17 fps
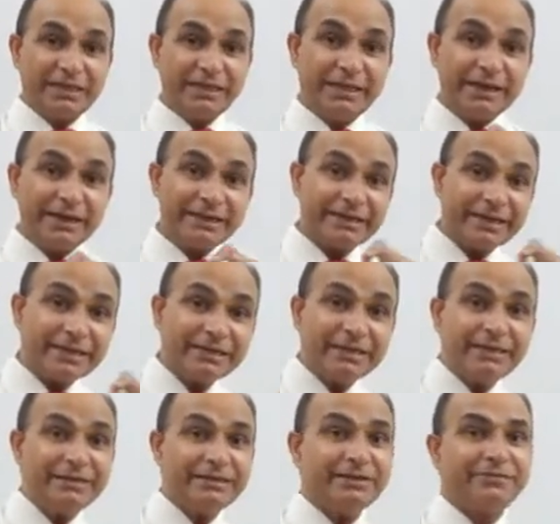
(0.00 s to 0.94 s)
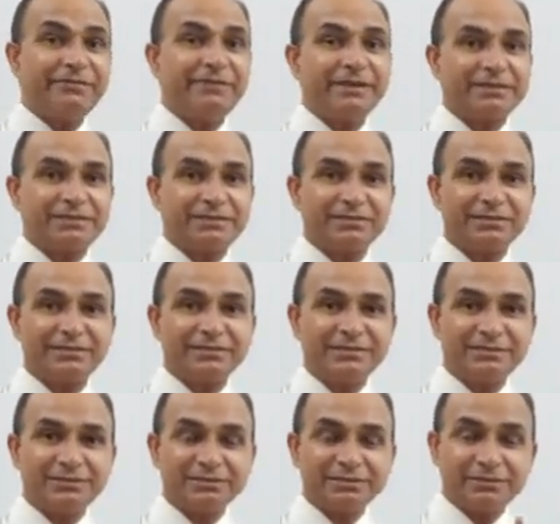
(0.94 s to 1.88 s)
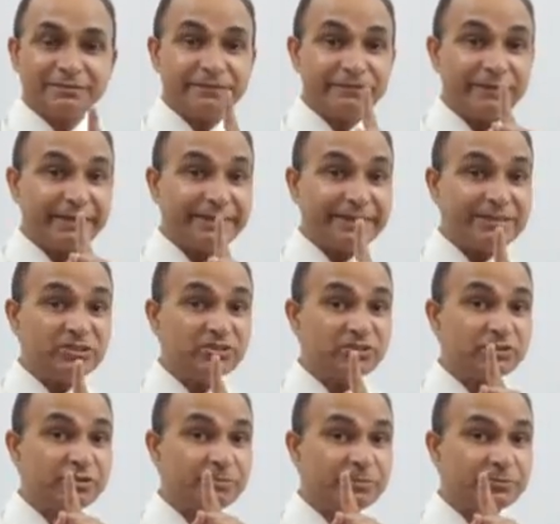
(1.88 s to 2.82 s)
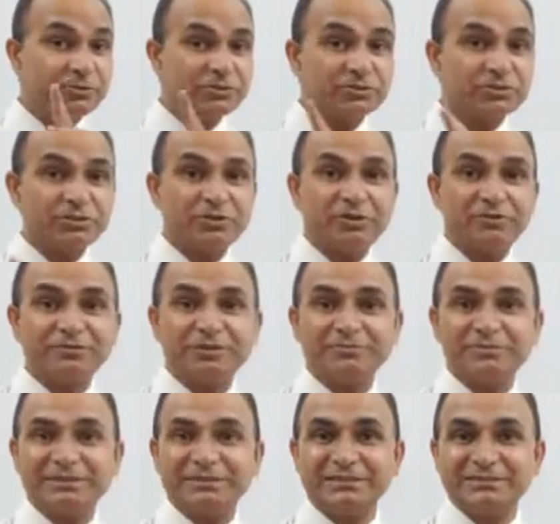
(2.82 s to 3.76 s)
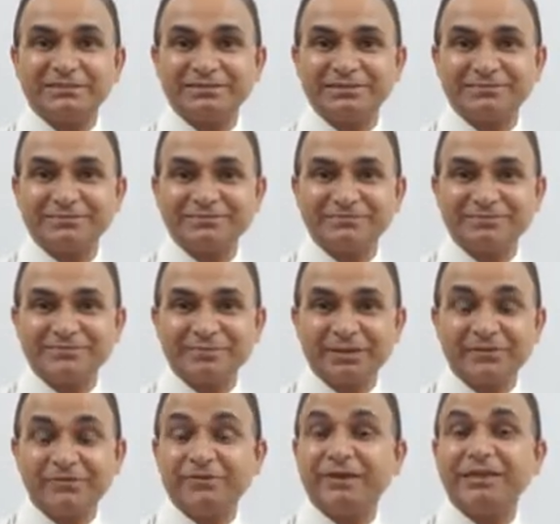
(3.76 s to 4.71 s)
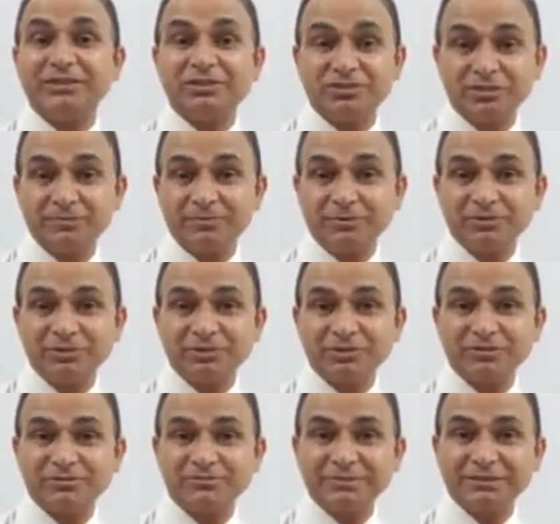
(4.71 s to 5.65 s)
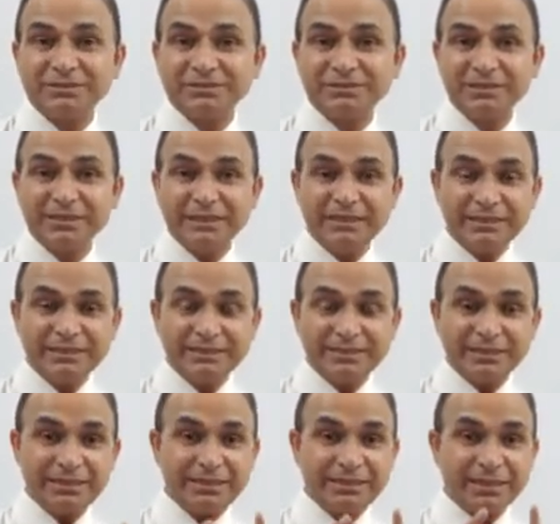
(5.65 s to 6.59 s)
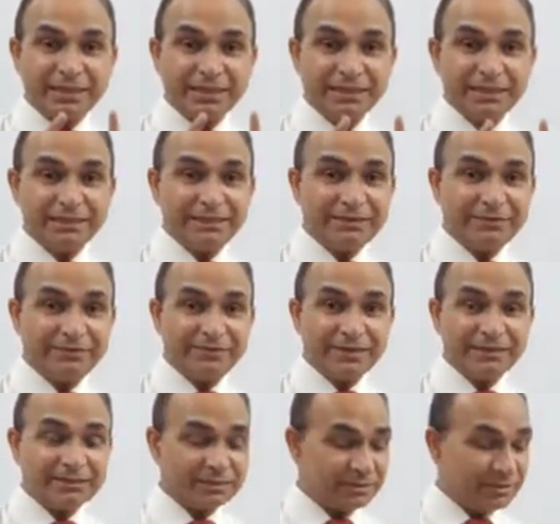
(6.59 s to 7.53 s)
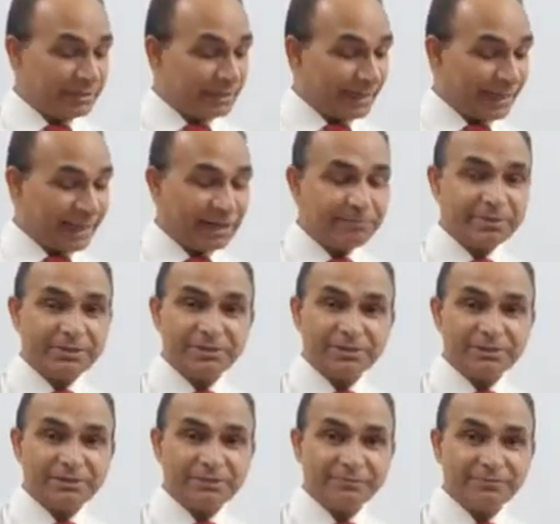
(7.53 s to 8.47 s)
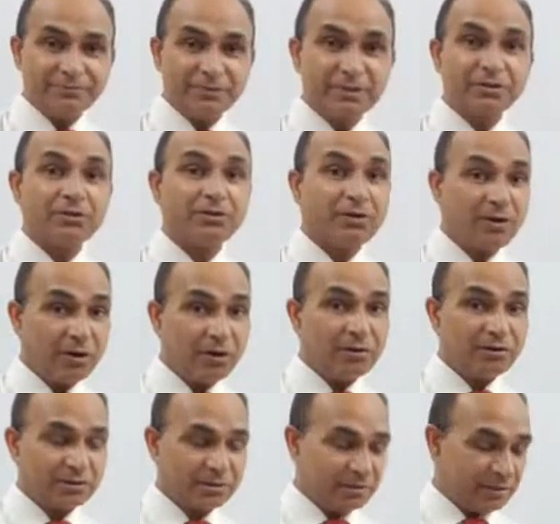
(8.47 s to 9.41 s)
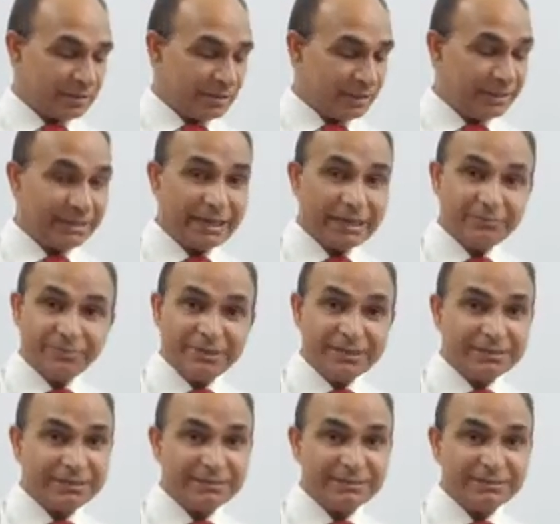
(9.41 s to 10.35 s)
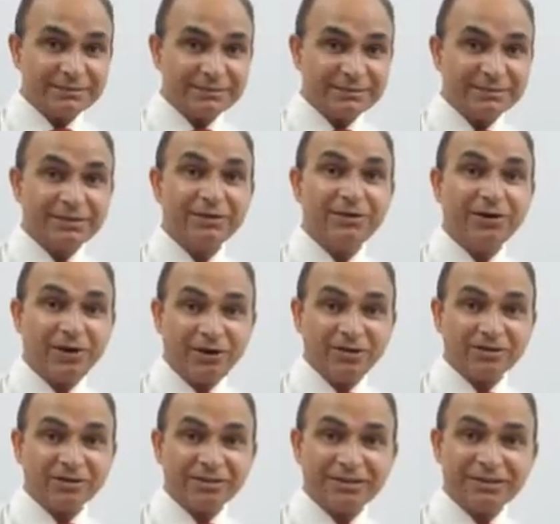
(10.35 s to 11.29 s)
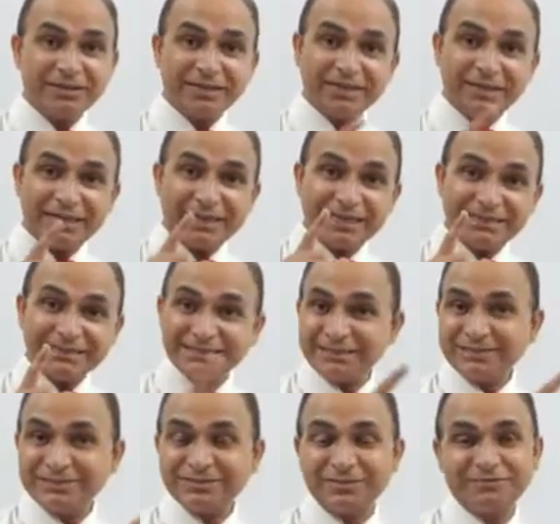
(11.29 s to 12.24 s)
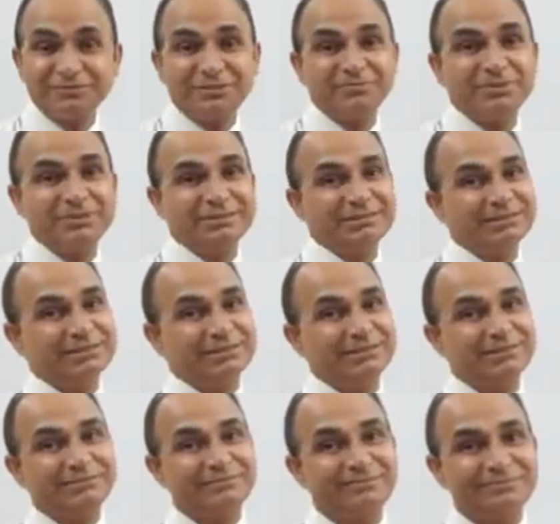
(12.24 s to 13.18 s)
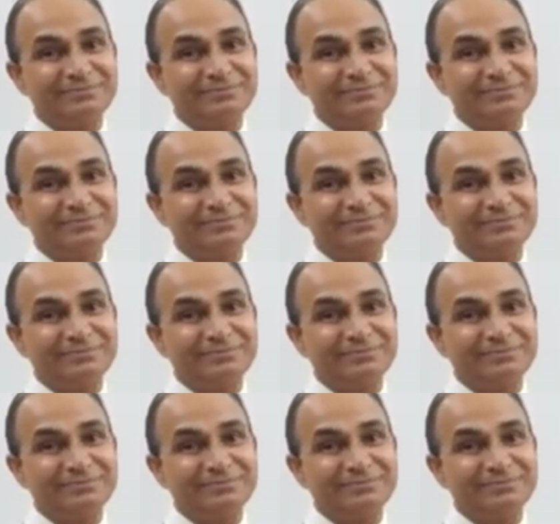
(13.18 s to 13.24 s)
directly affect the financial position of the business. Financial position means they directly affect capital or liabilities or assets of the business.